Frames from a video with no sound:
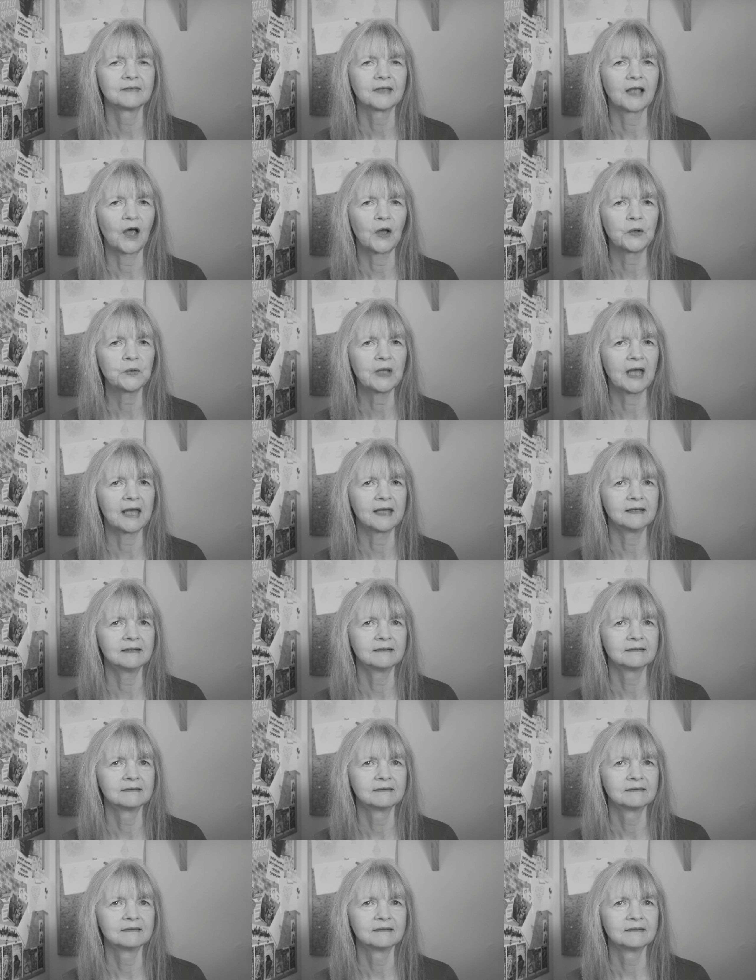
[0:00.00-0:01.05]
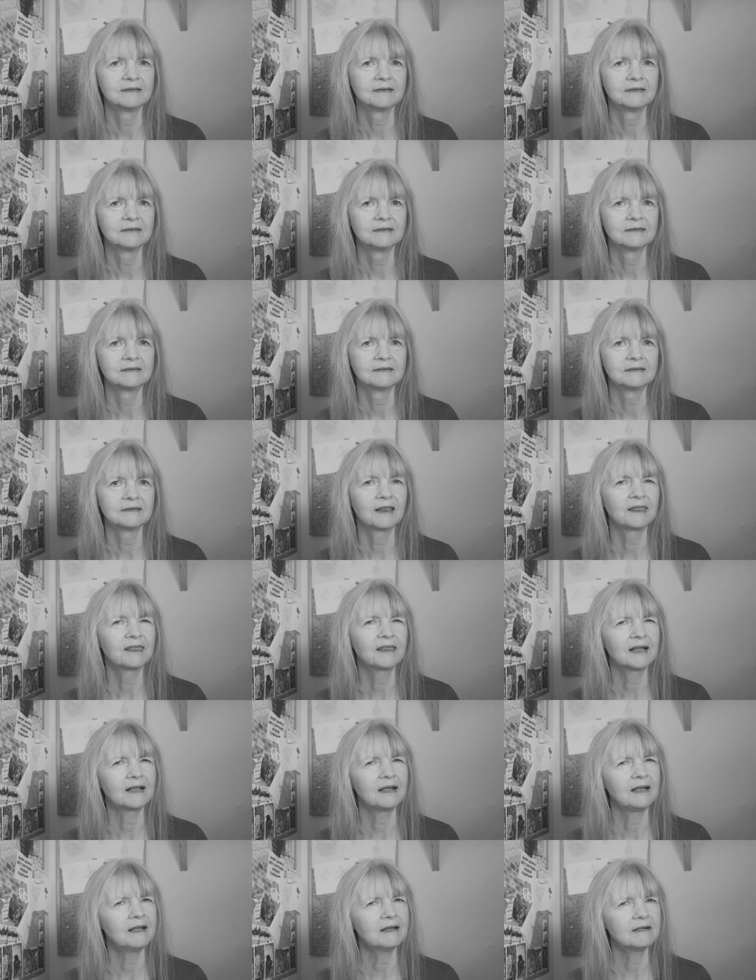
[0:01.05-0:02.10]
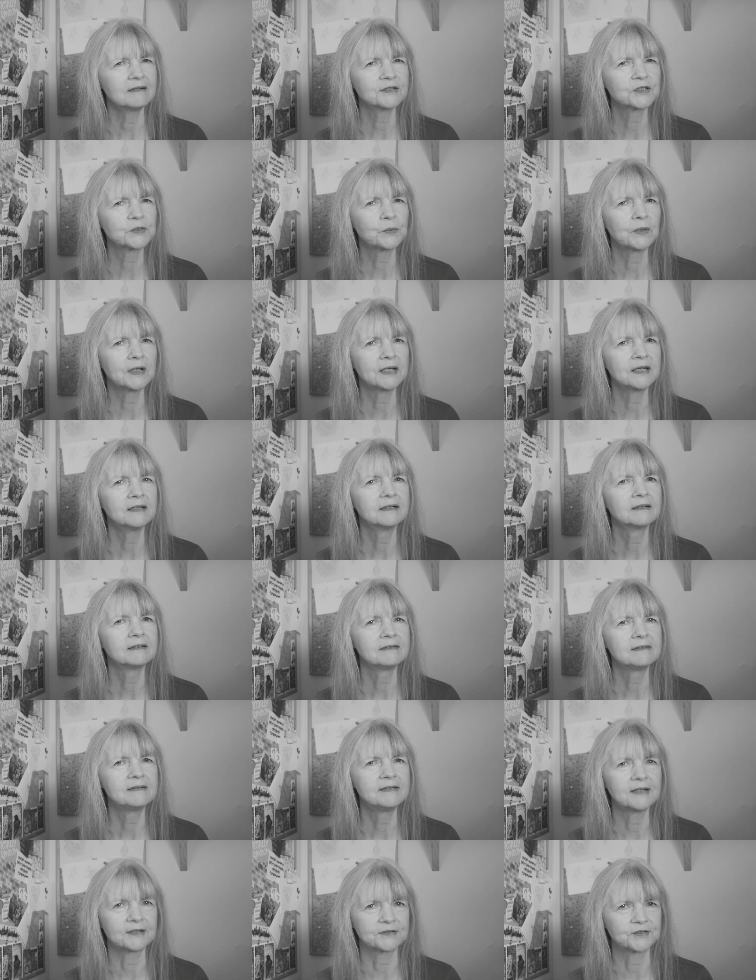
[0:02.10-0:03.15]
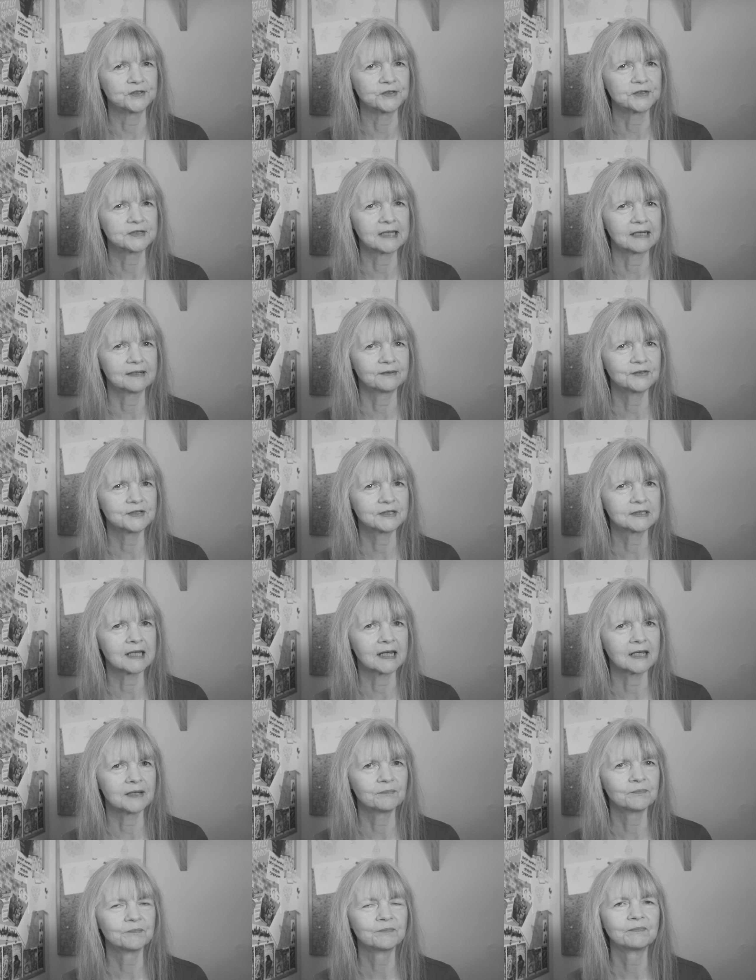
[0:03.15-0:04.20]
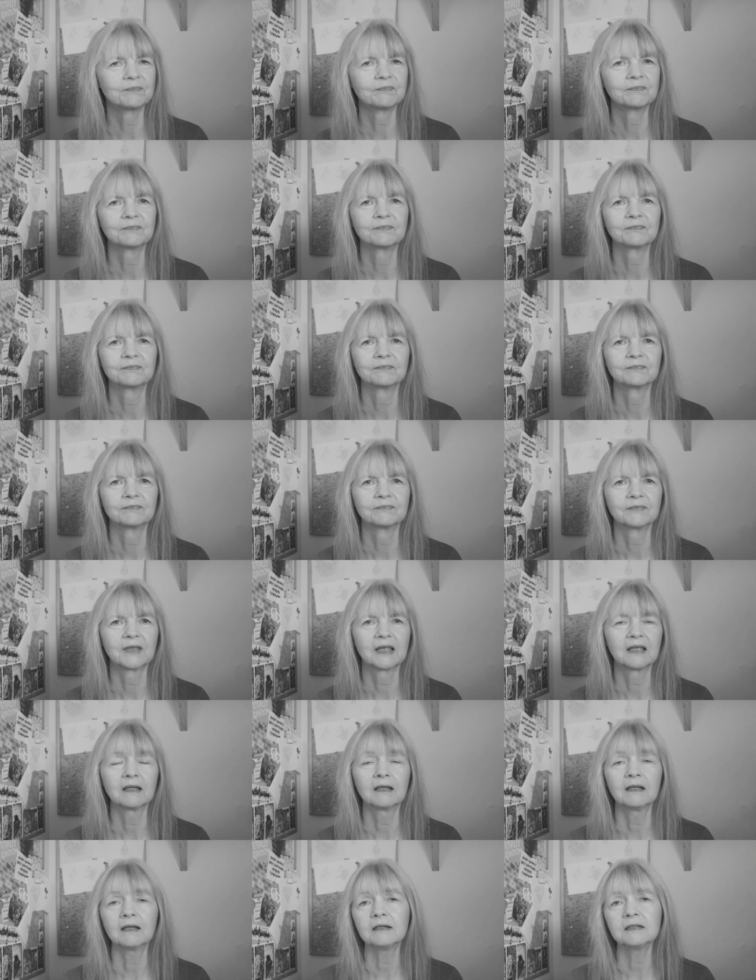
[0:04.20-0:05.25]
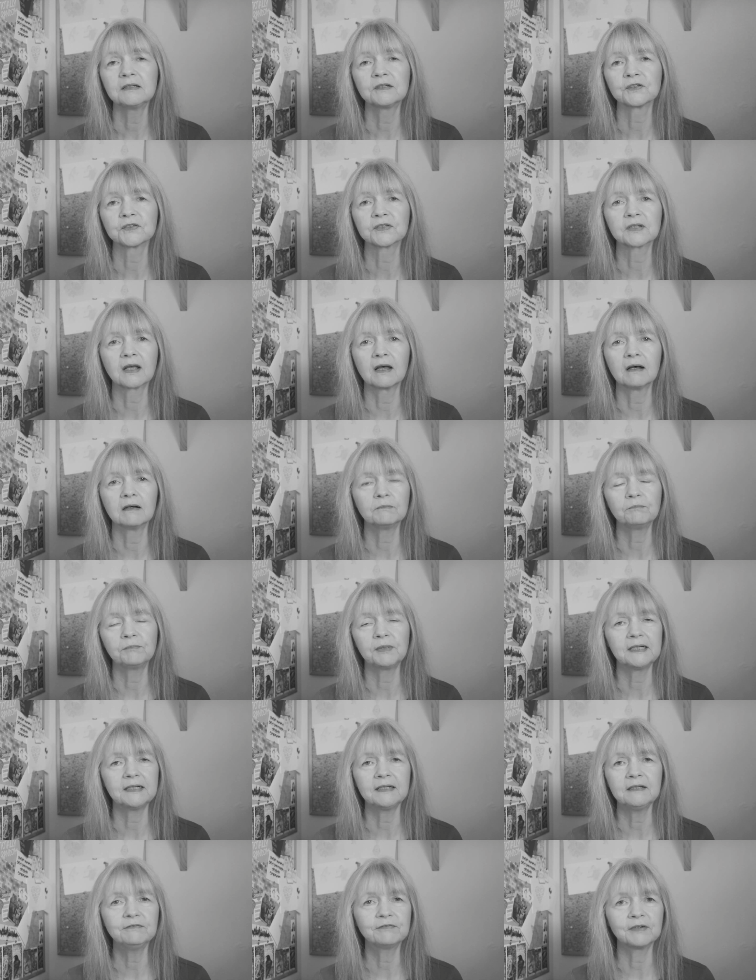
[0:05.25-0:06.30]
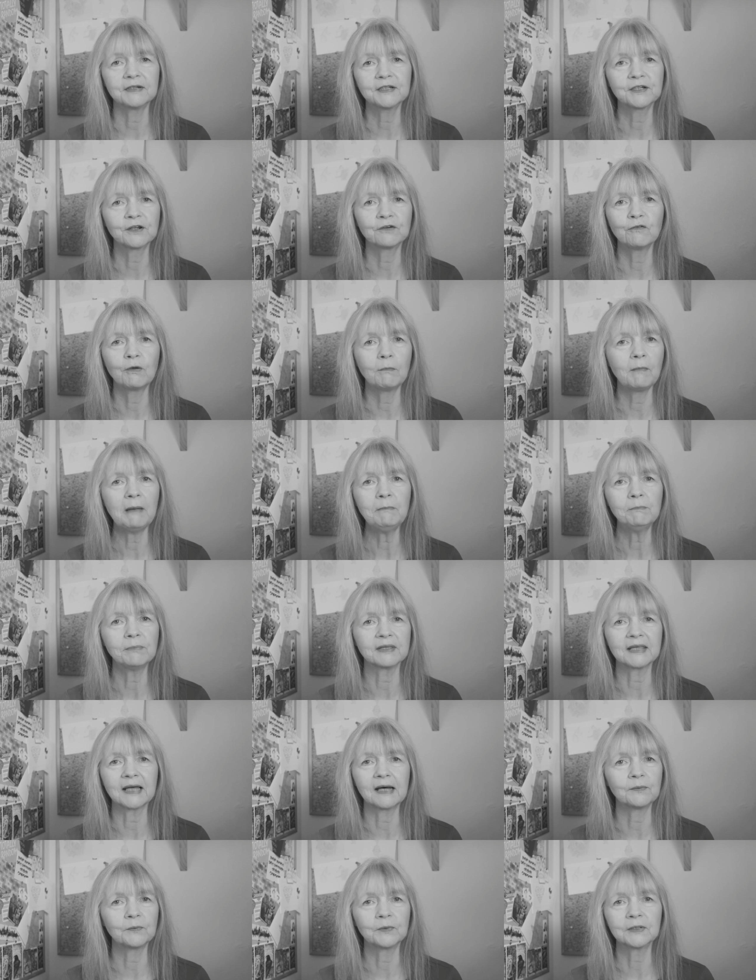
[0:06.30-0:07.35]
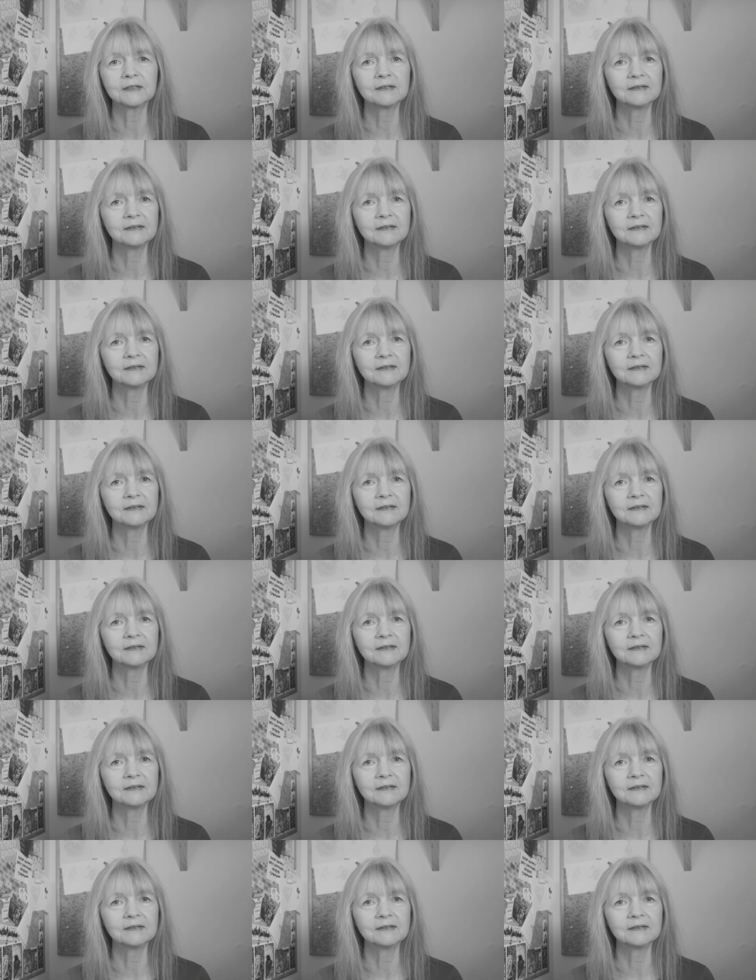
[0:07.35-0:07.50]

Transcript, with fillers: Okay, that last one doesn't sound the same. I just can't believe I can remember that one.